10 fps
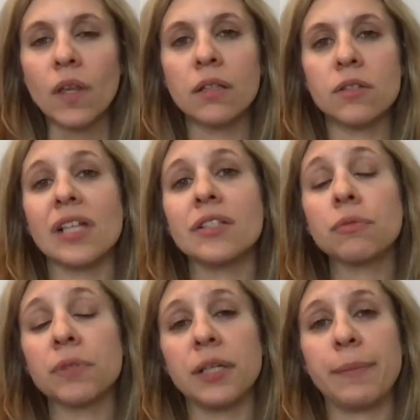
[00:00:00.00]
So that's a
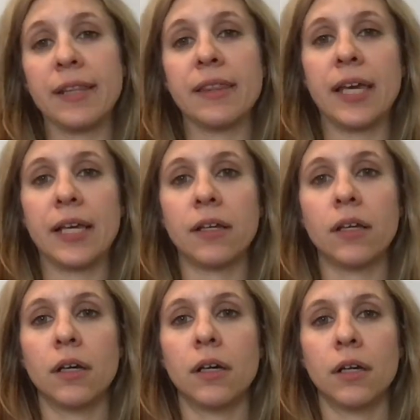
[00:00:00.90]
really big thing
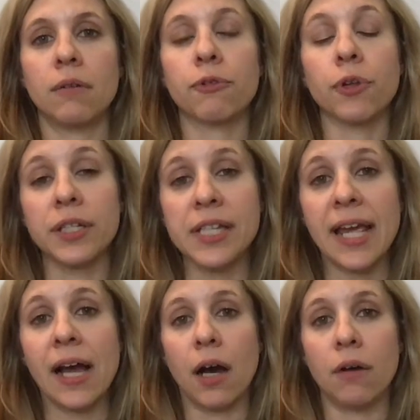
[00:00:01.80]
for the day
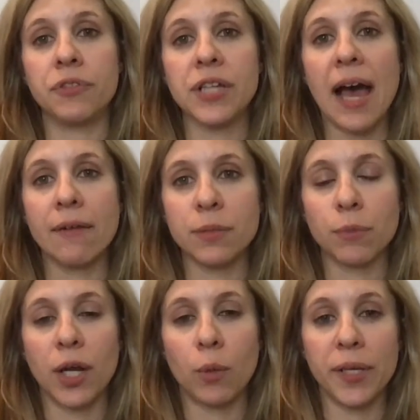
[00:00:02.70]
of, to have
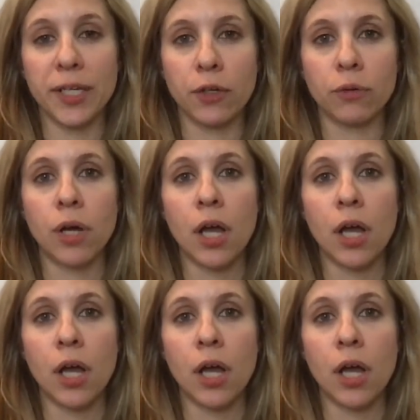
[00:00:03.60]
someone helping you.